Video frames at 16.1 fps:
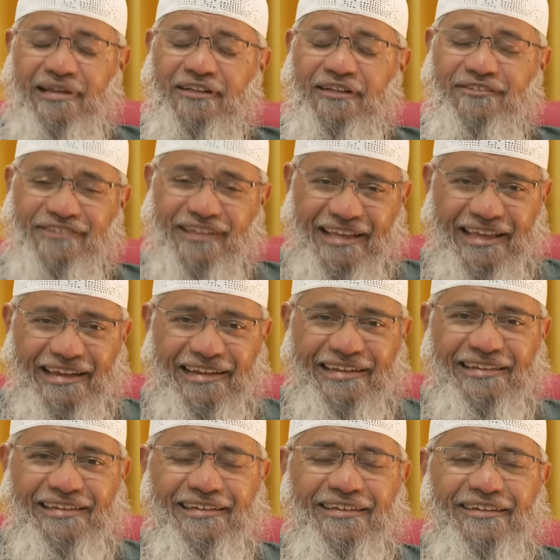
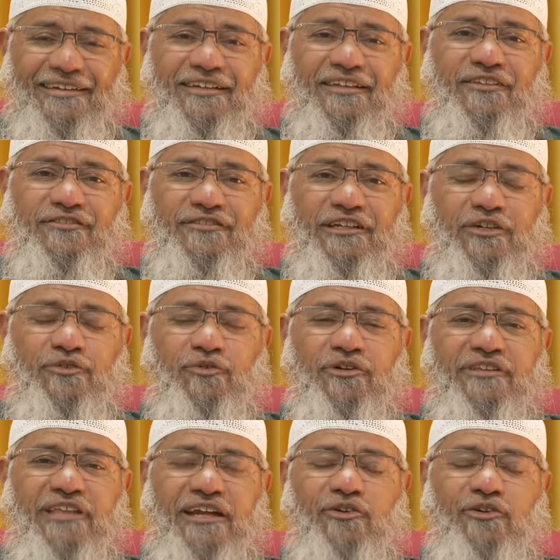Secondly, see to
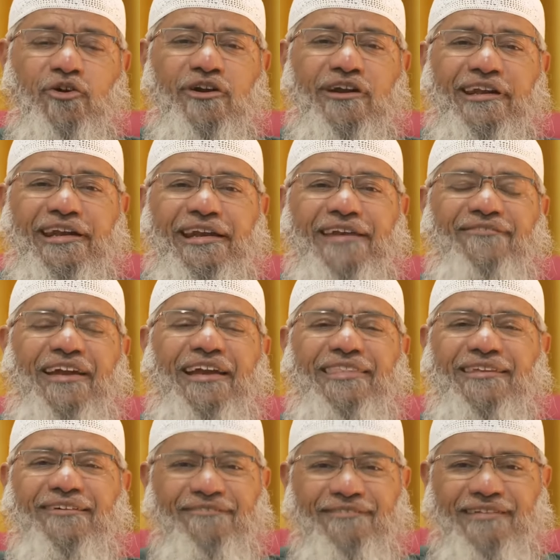it that don't
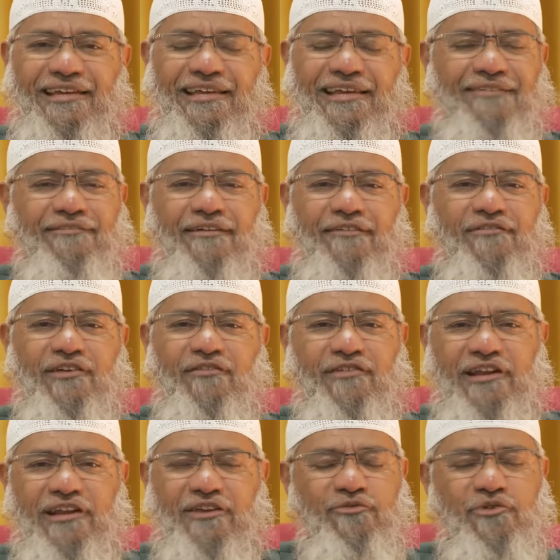reinvent the wheel. If
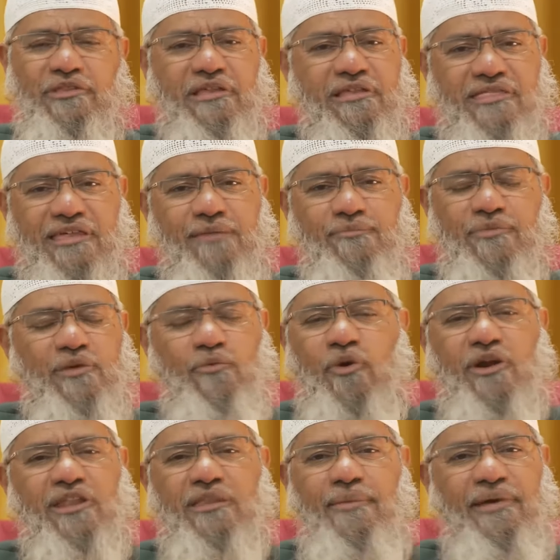everyone is doing the same thing,
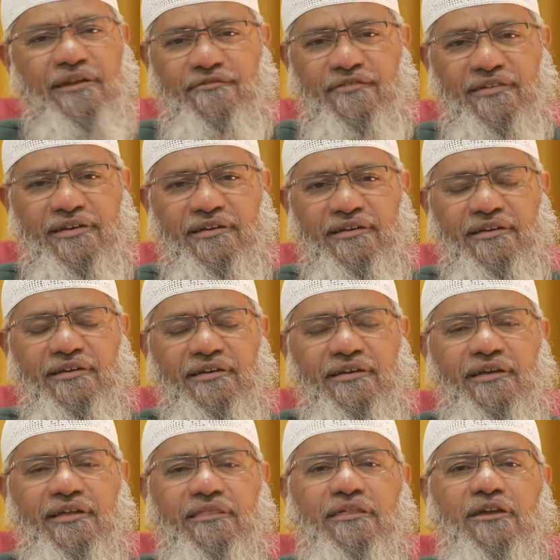what is the benefit?
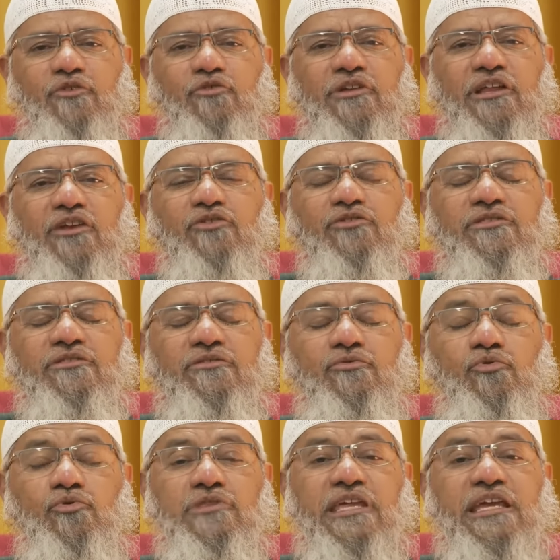See to it that
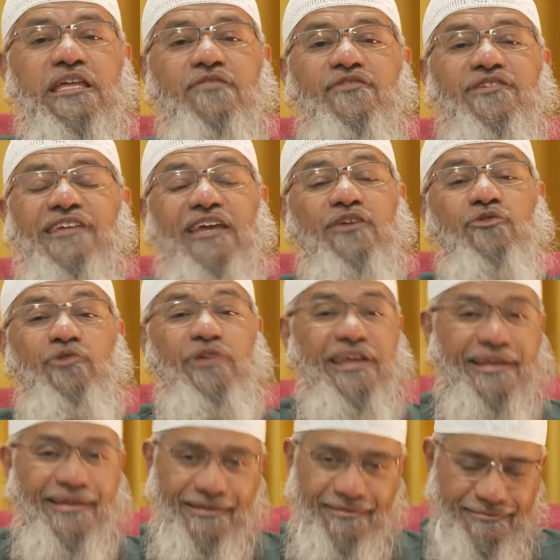you do things which are
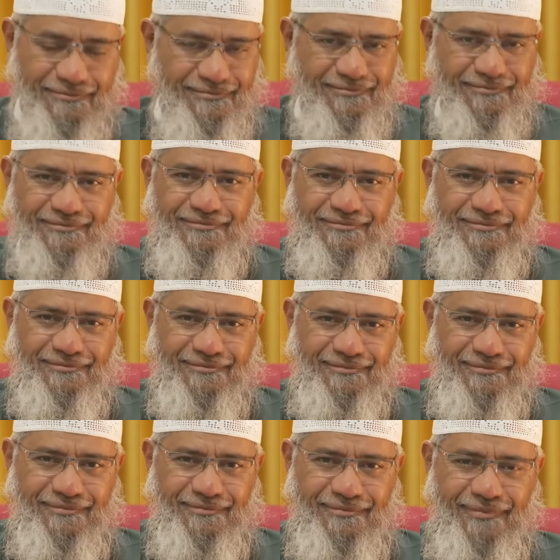unique
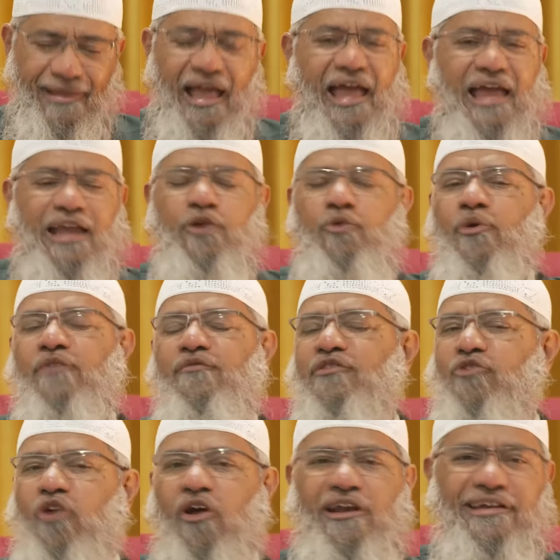and do it
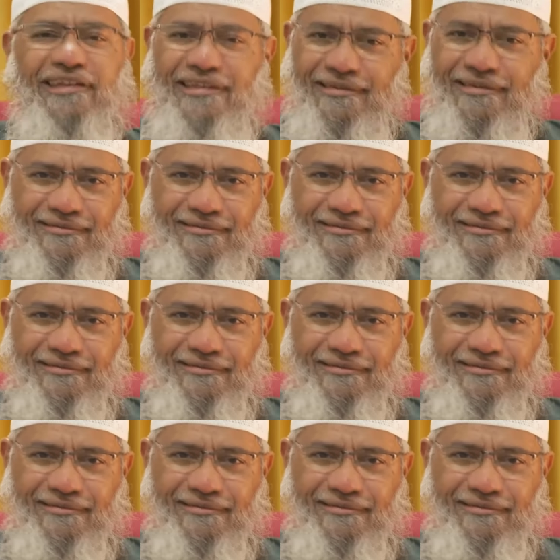with quality.